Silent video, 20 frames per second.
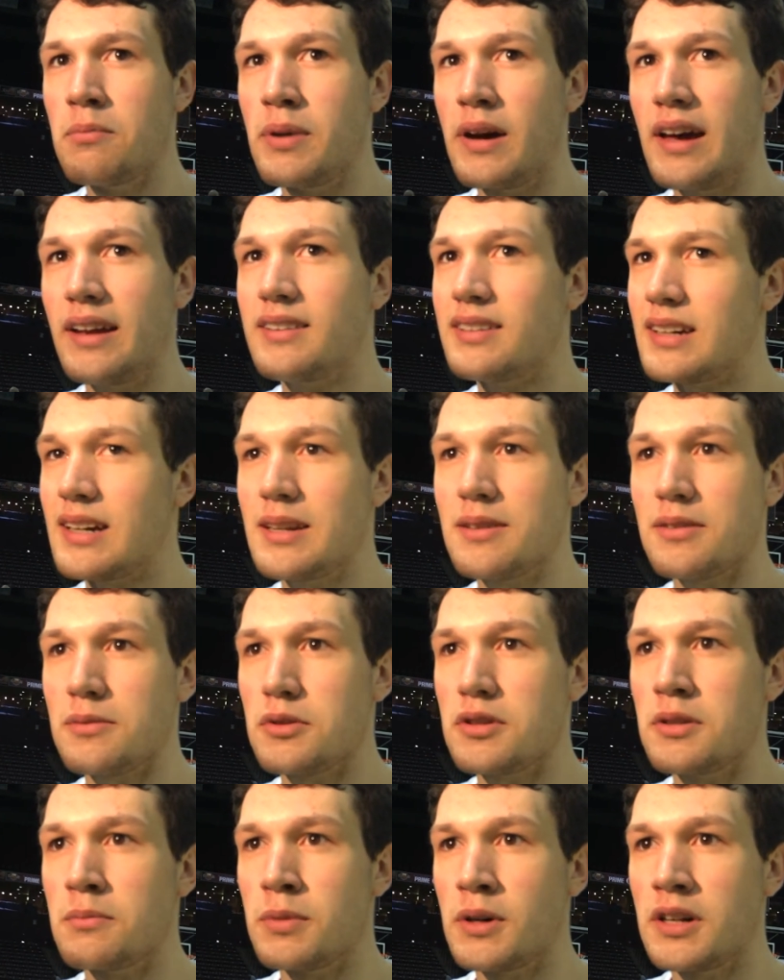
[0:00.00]
but at times, I
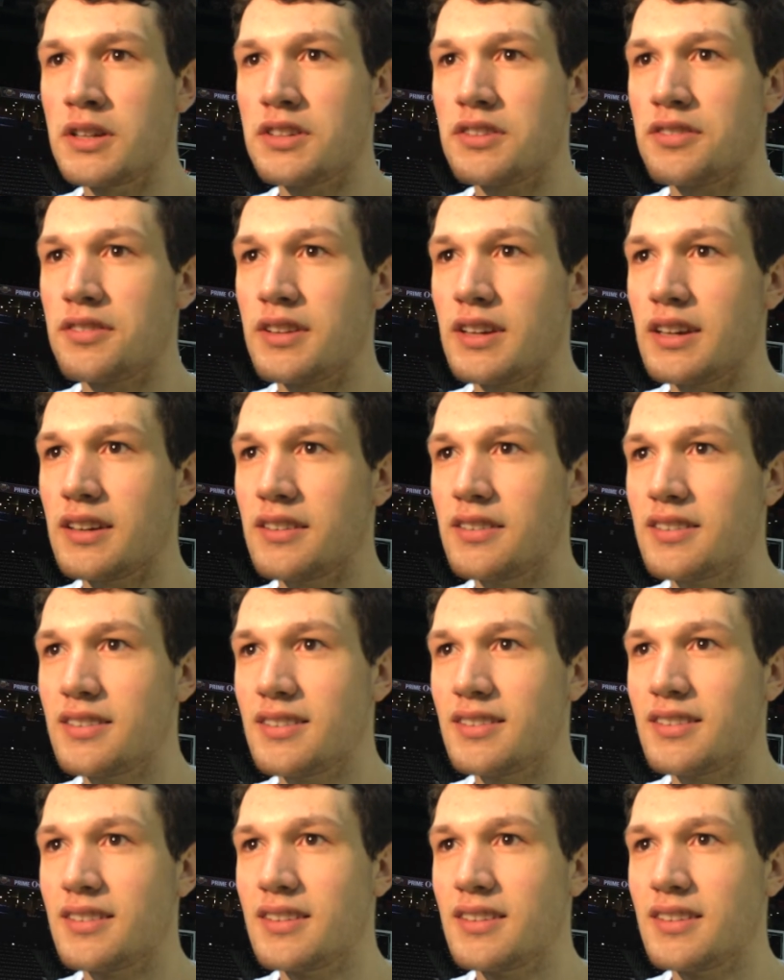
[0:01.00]
mean, the ball just sticks,